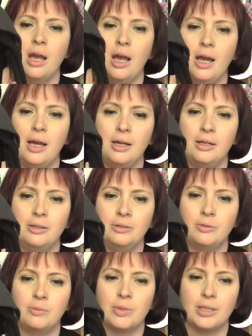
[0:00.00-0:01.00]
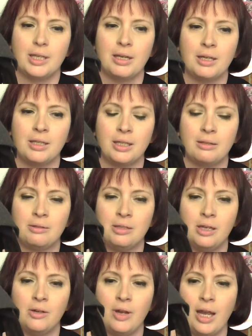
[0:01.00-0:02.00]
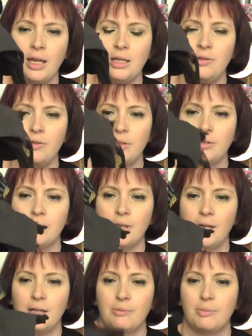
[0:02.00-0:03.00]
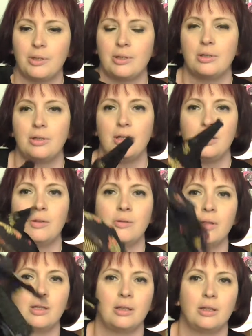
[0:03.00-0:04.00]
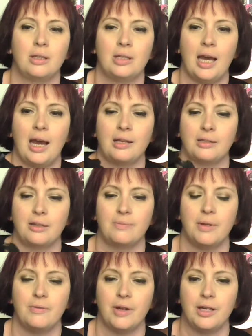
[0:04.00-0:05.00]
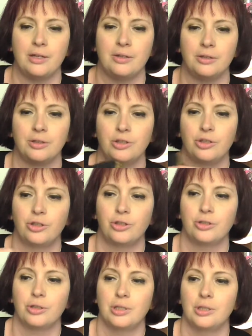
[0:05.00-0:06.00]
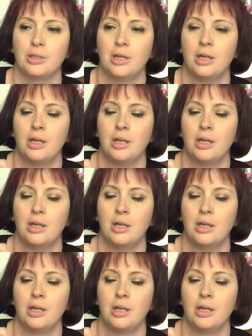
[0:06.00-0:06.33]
was saying, you know, hey, you could do that, but you know, the task of me finding all these shirts